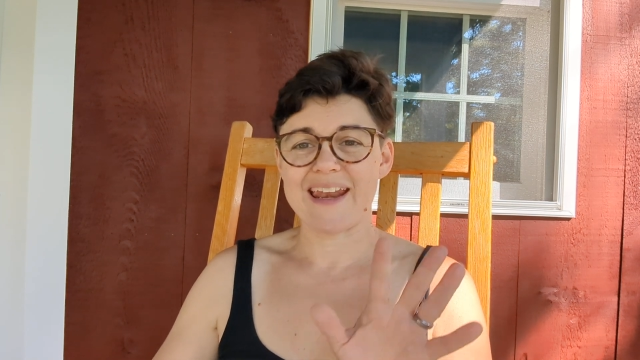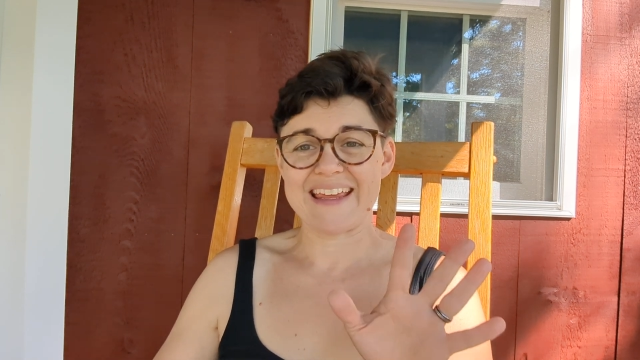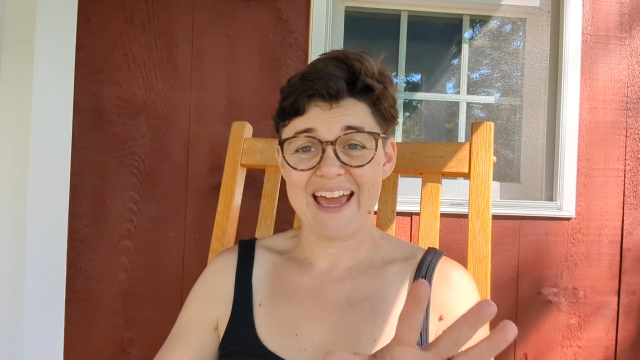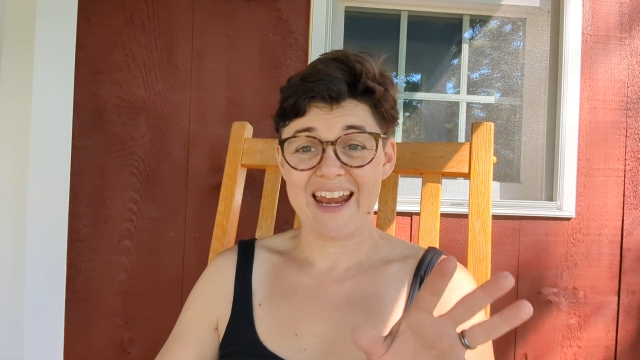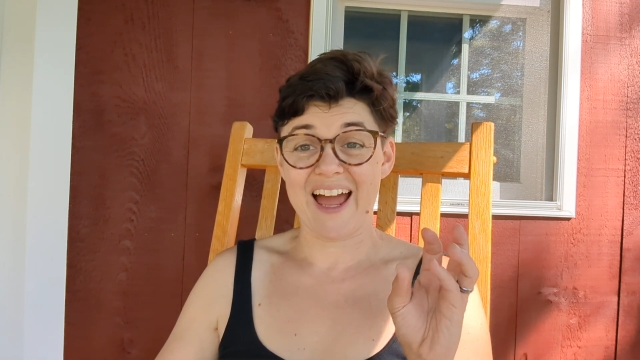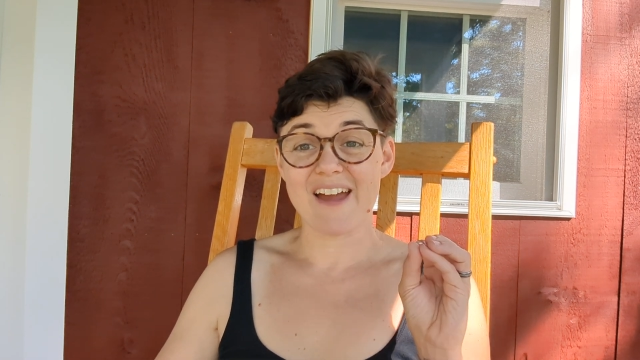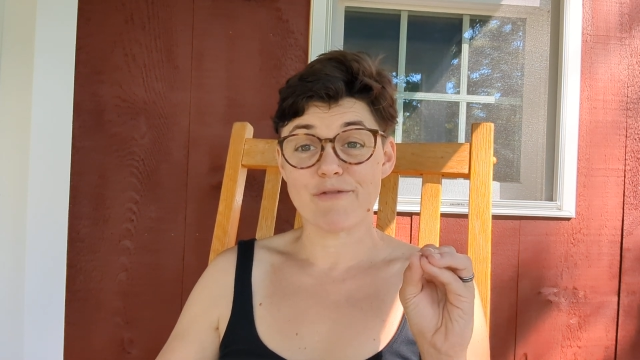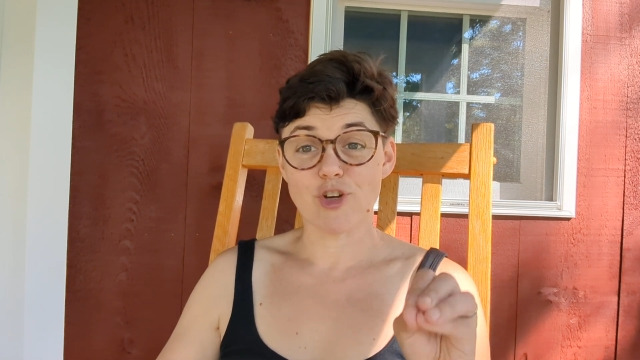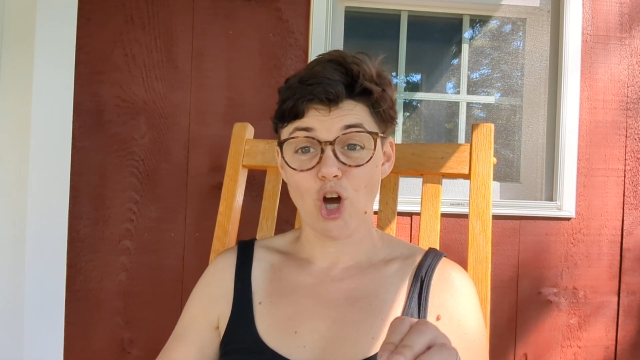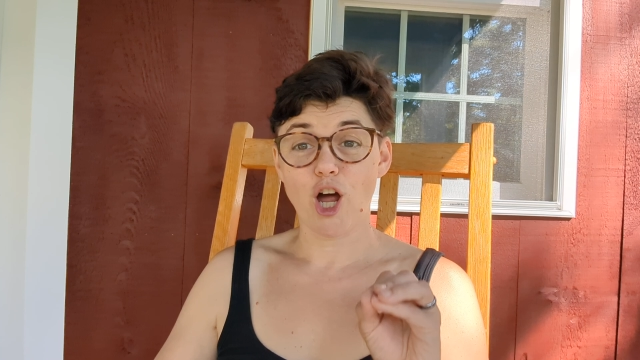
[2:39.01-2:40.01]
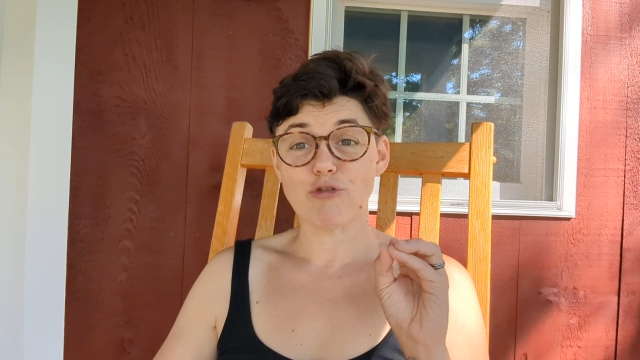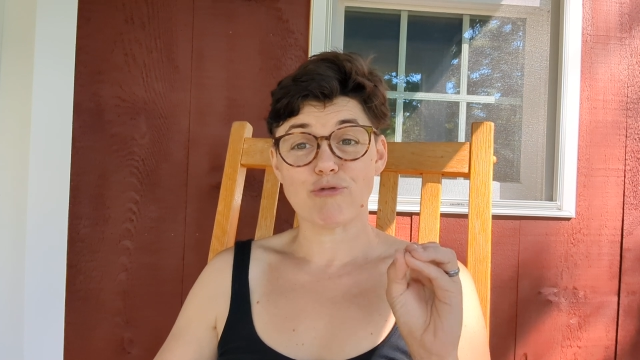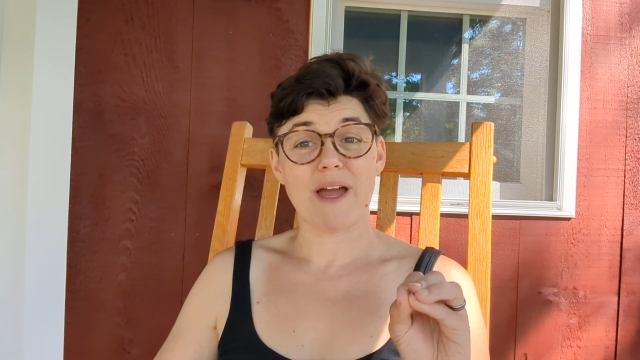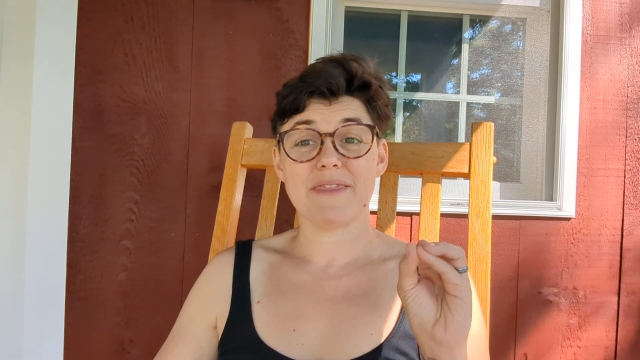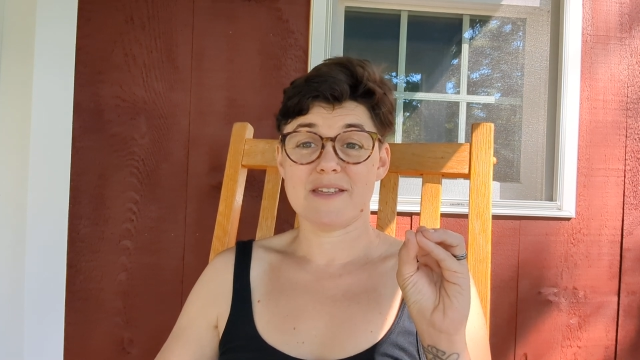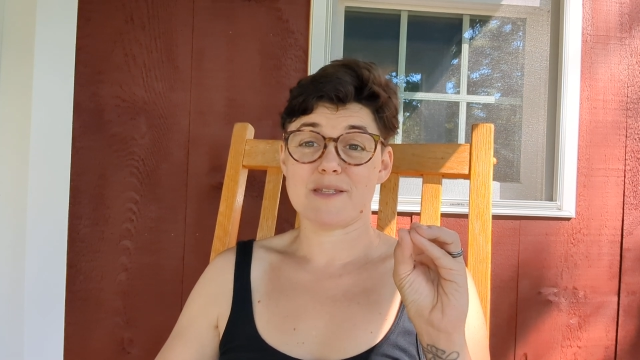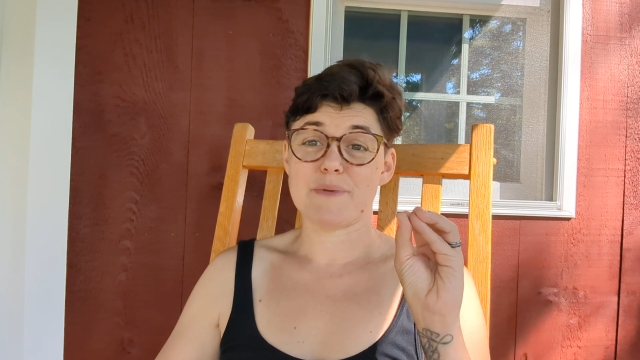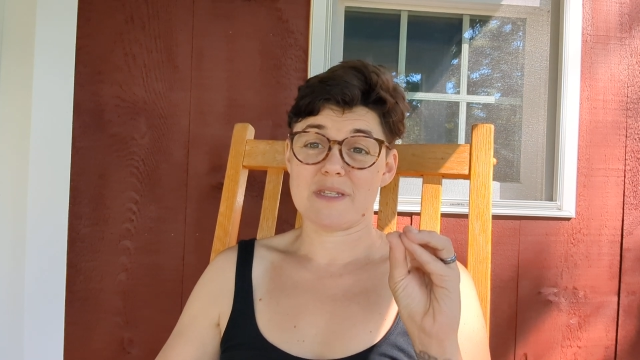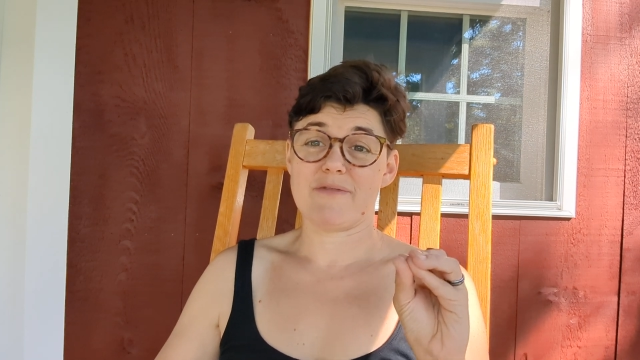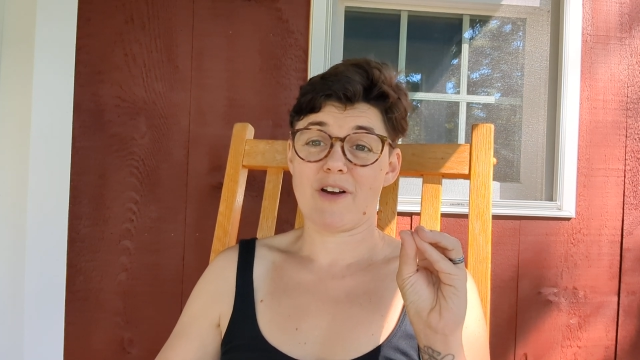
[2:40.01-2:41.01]
And again, I have not read this
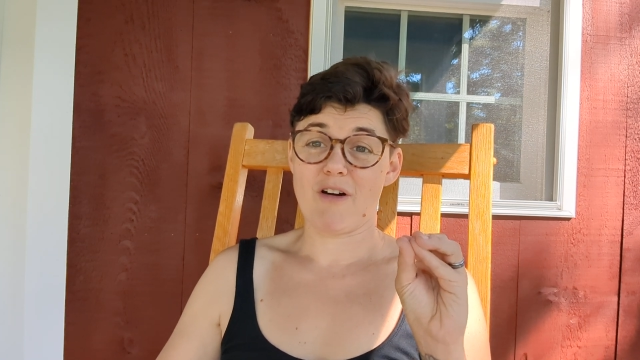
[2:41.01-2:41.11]
specific